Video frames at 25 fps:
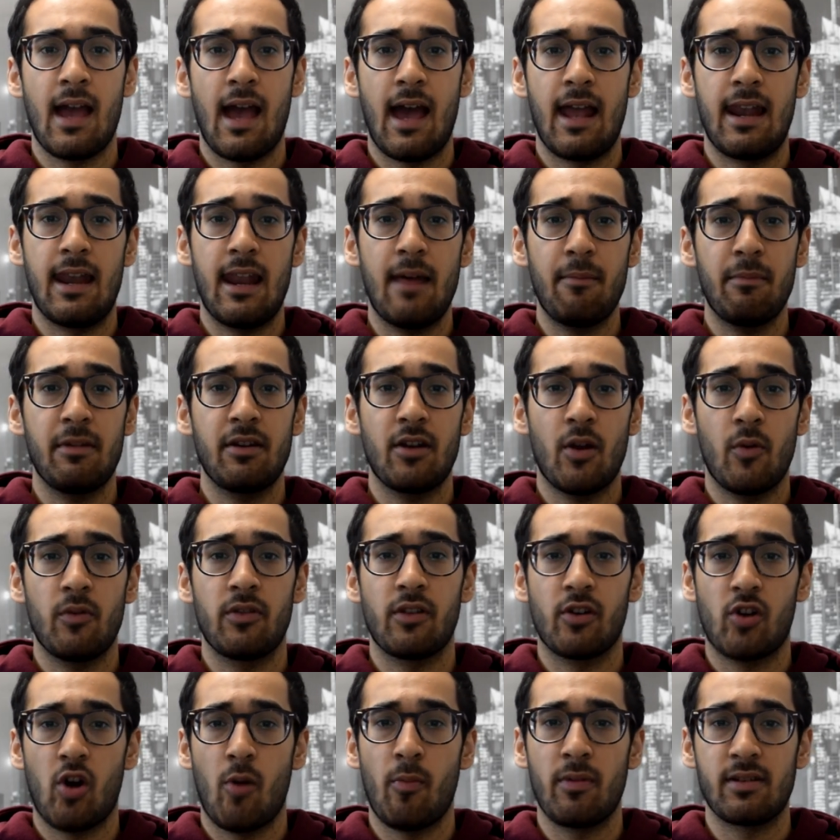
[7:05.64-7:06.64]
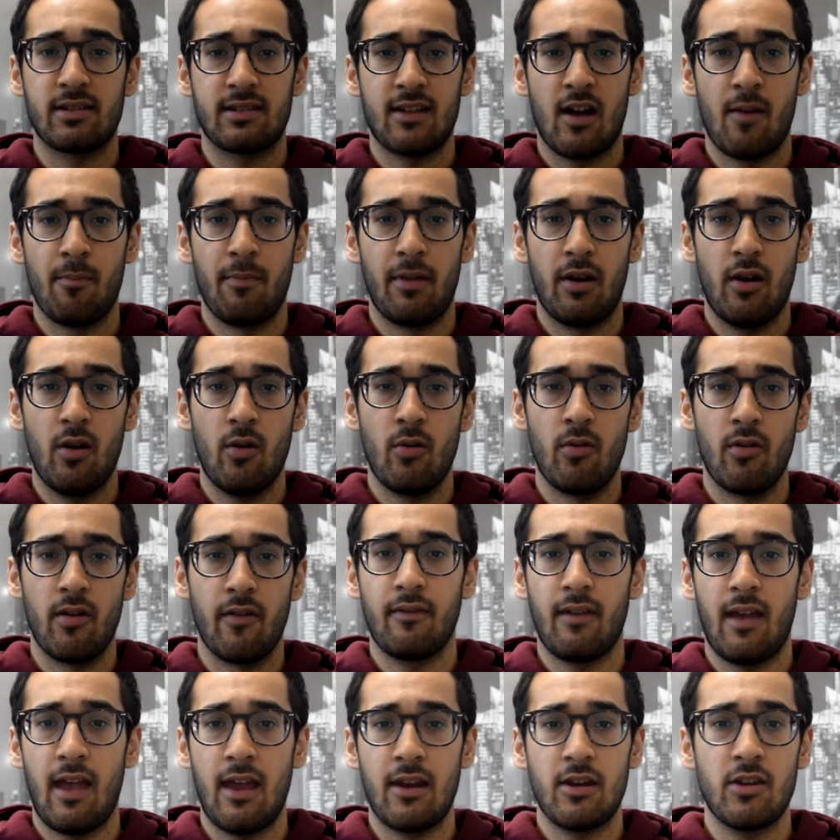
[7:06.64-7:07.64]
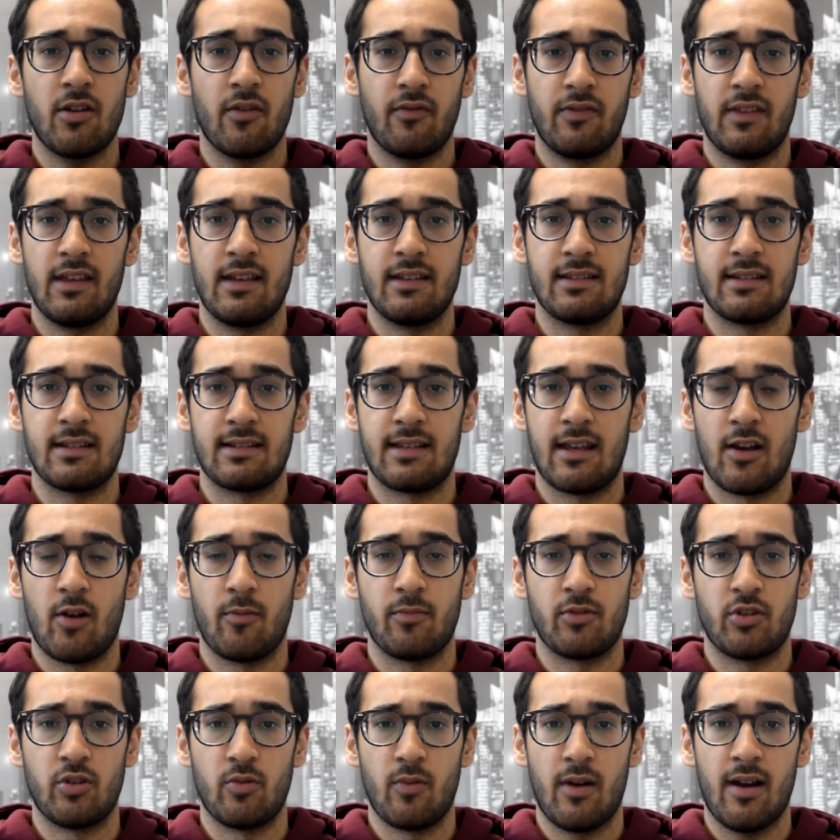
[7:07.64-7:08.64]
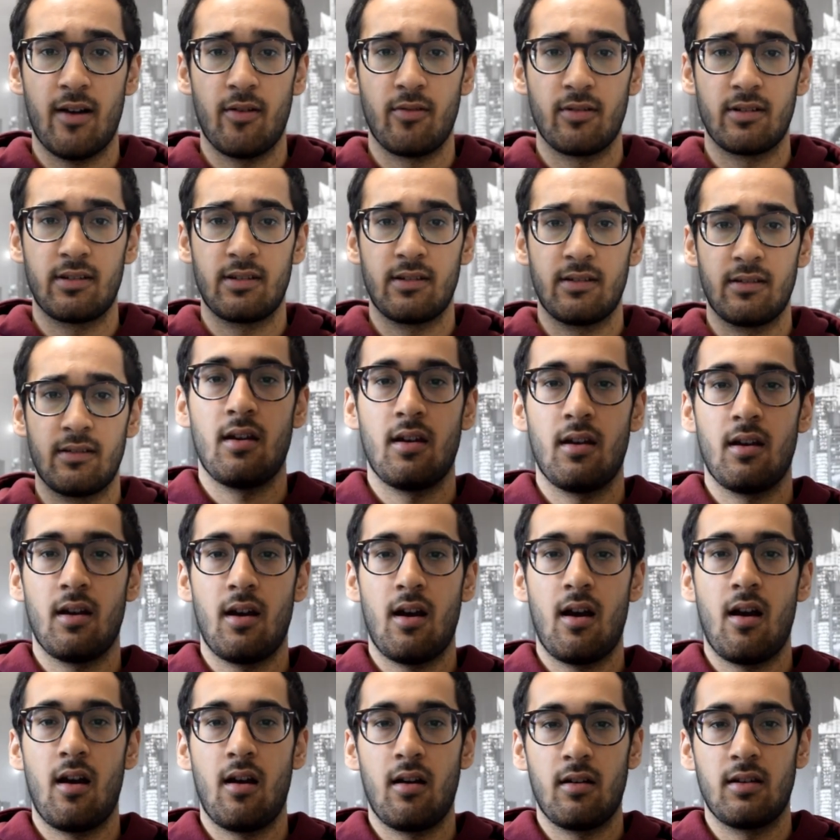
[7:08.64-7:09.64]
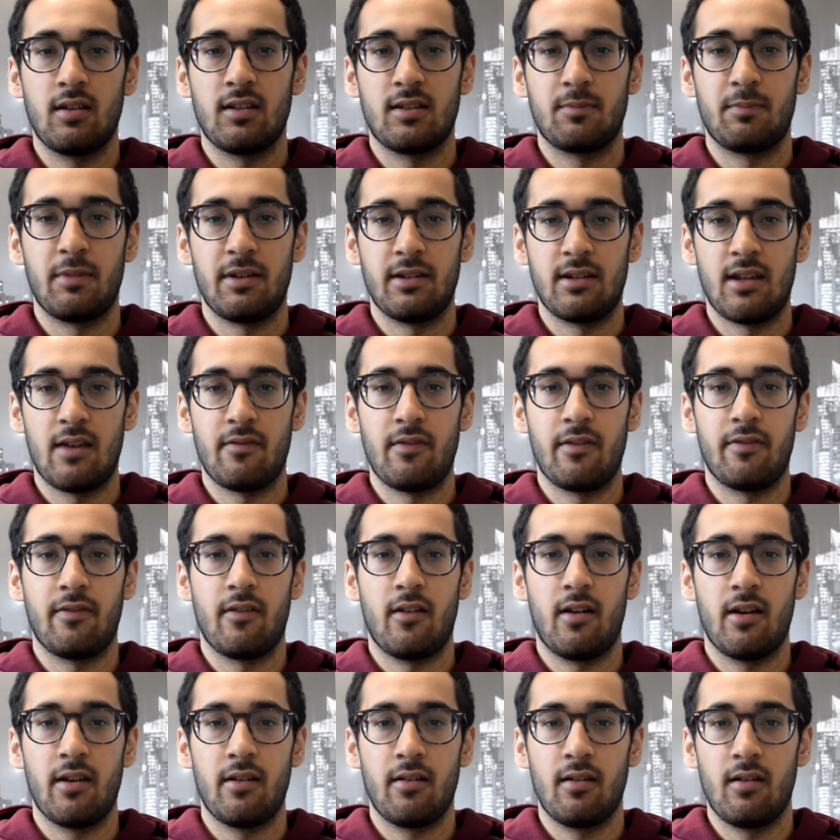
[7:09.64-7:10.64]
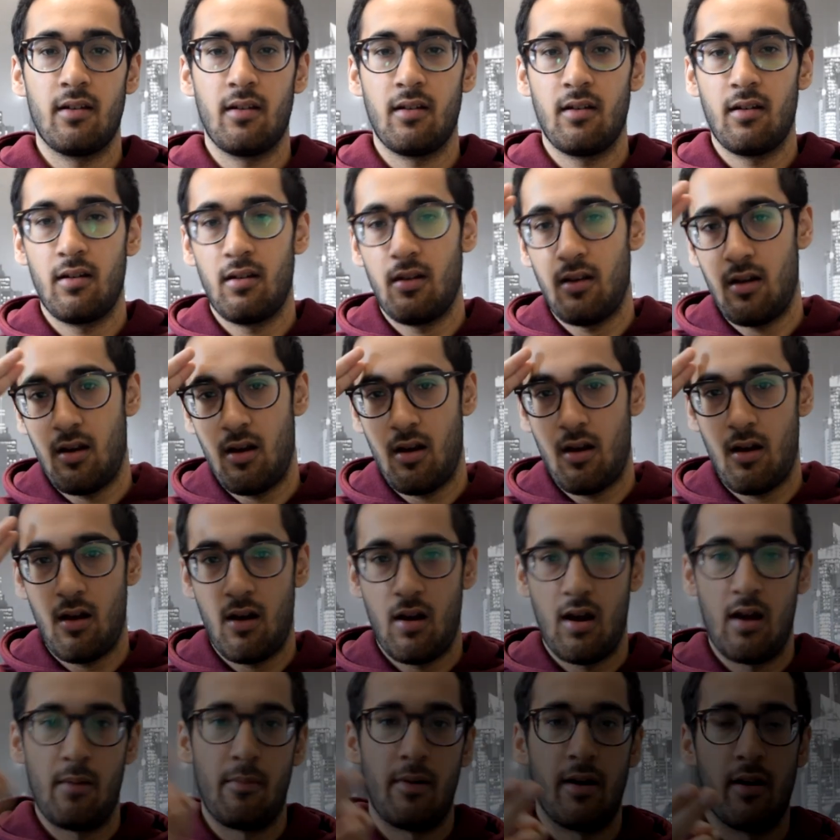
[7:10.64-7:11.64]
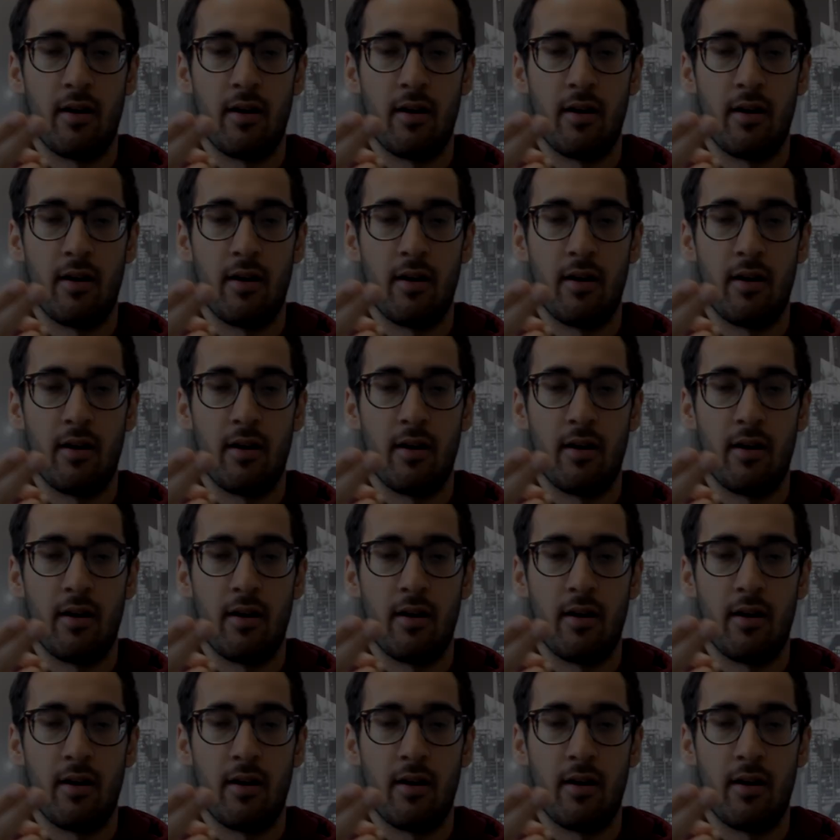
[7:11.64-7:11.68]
in the comments down below if any of these has helped you out. It's been Devify, I'm